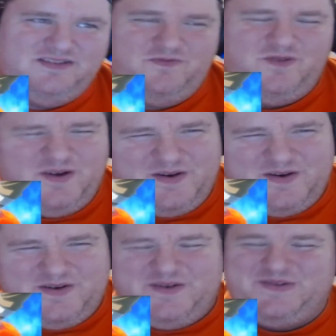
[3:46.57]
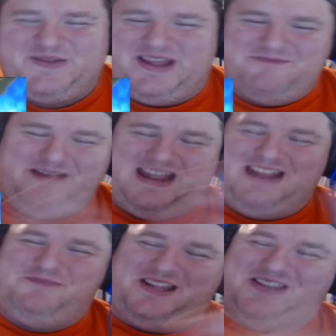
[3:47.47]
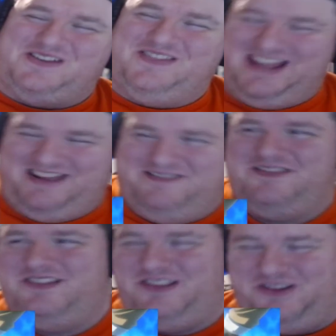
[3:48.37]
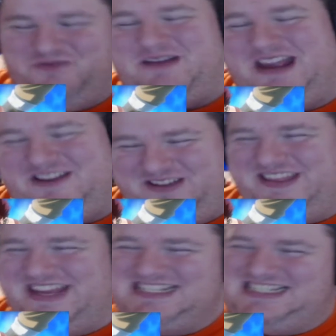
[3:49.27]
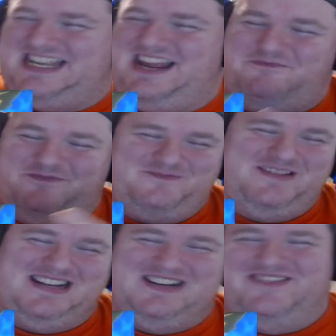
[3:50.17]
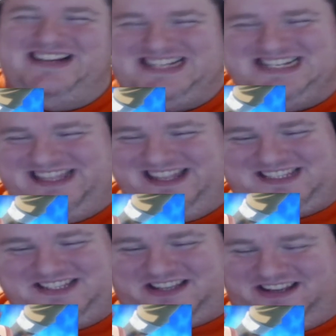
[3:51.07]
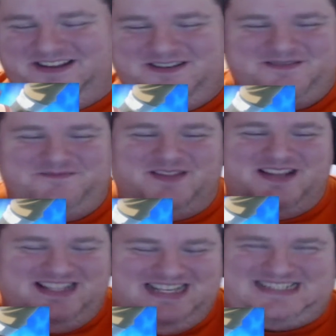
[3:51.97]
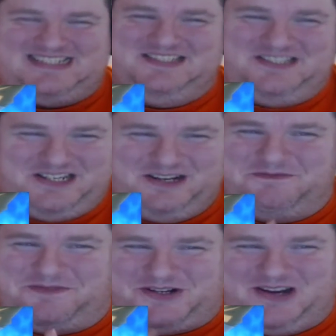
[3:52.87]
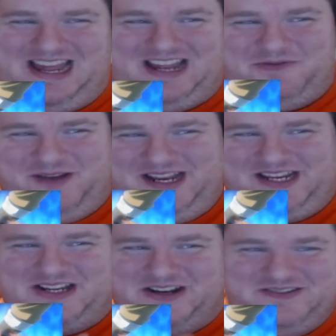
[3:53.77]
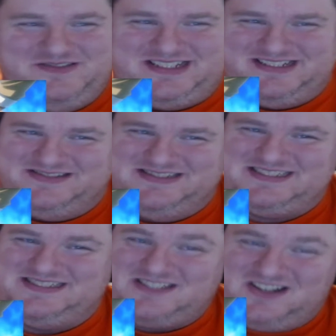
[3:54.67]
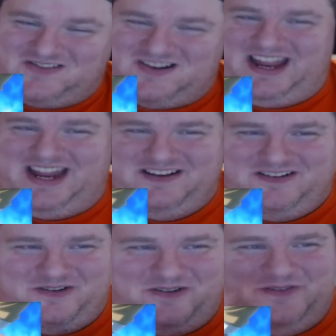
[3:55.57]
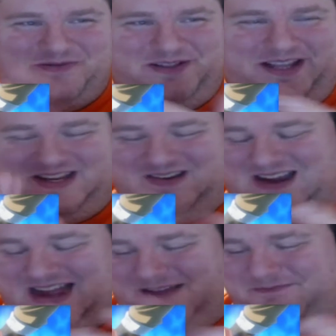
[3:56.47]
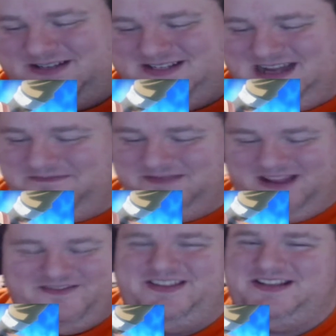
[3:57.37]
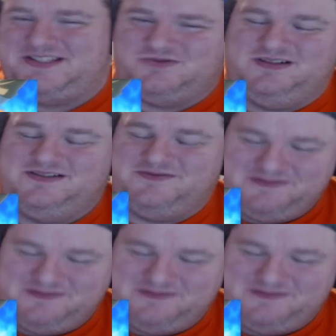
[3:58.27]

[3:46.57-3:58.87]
Woo! They made me, you made me, they saved. Oh my god, this is a dope track. Way to go, Dill. This is great. Holy crap. I'm loving this one.